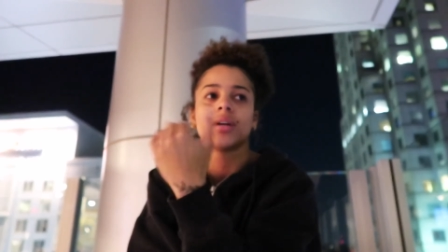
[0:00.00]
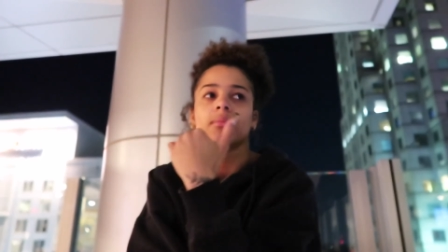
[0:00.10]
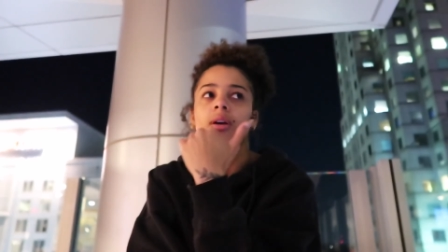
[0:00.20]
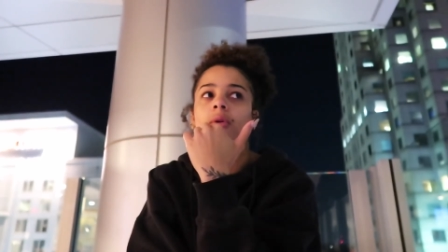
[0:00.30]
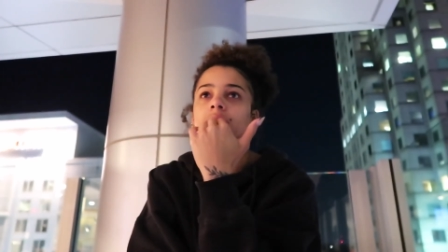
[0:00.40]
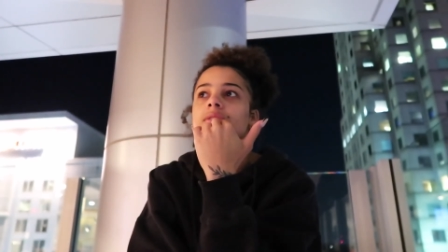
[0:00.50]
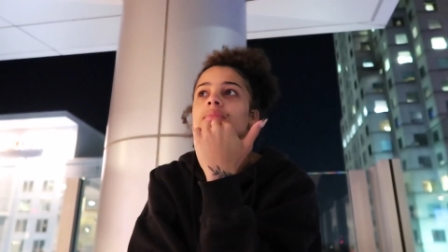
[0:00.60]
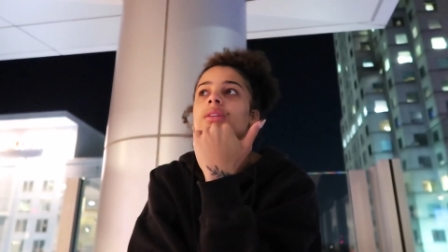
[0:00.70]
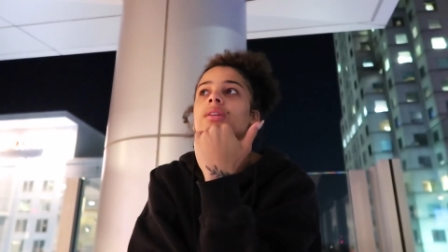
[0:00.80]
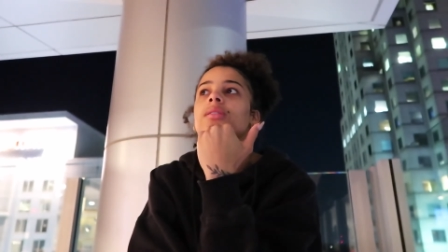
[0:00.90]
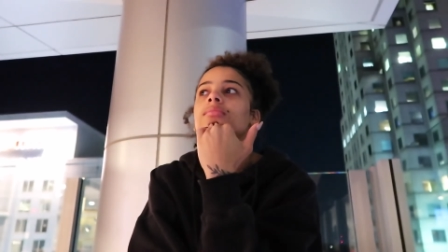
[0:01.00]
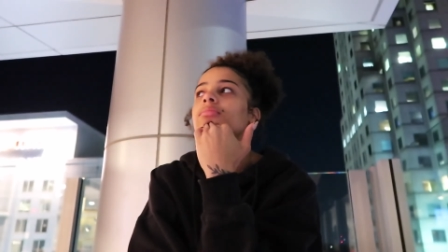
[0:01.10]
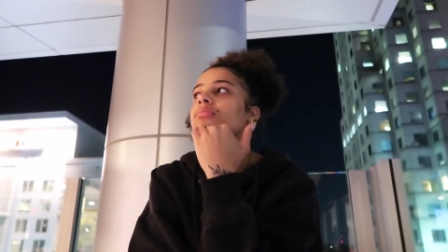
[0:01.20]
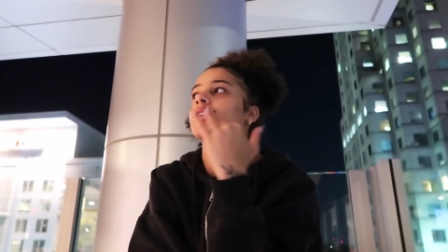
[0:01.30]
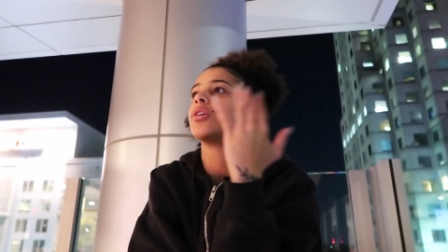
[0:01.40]
I'm going to be,
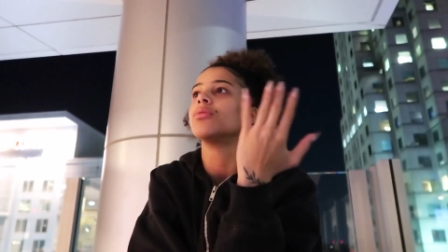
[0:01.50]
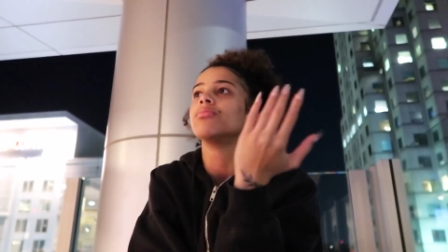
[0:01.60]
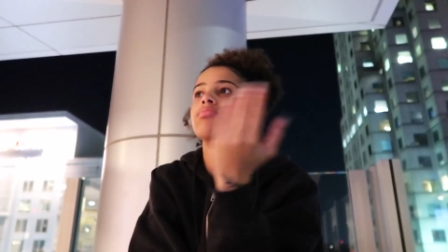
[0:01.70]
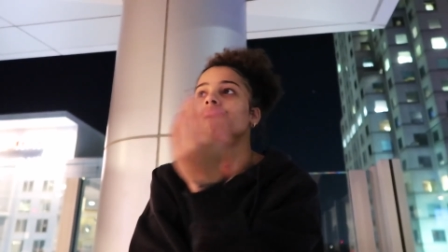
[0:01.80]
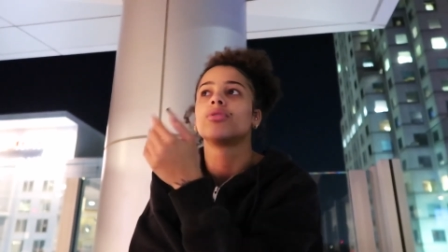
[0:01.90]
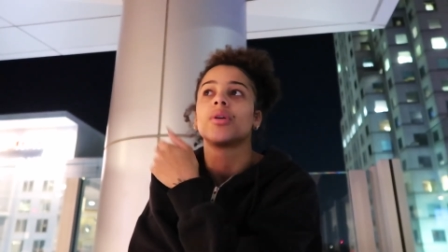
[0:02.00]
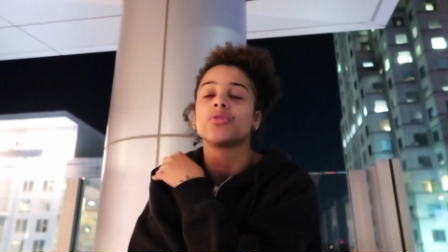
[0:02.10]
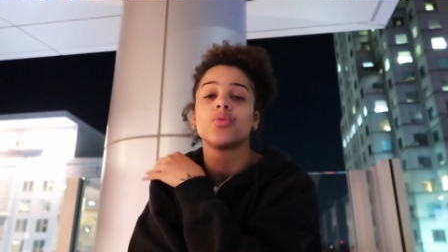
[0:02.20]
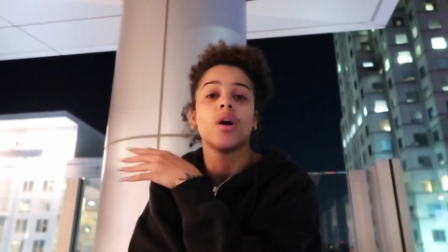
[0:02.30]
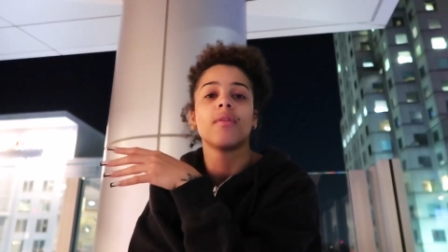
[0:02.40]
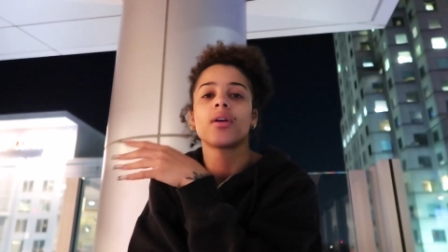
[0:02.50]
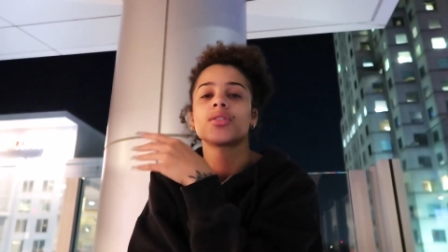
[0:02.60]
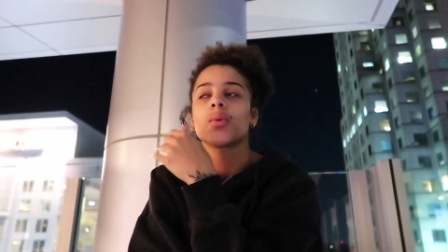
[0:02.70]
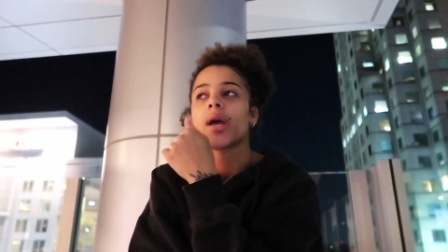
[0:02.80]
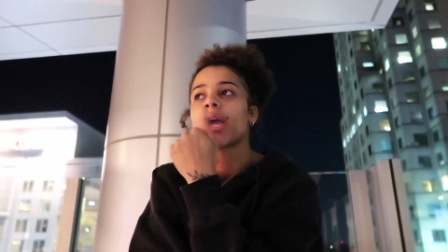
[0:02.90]
you know, around 12
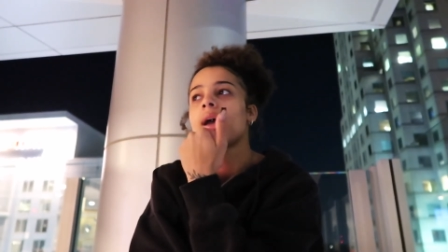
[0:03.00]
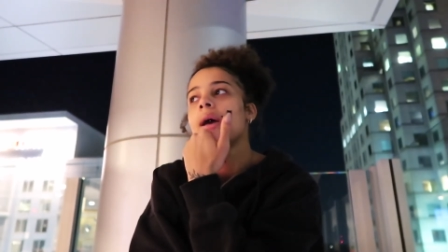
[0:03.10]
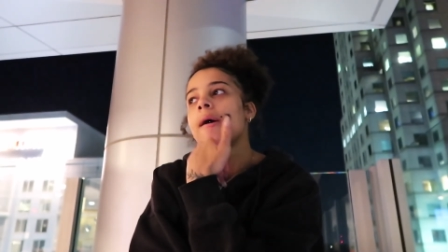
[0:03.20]
hours away.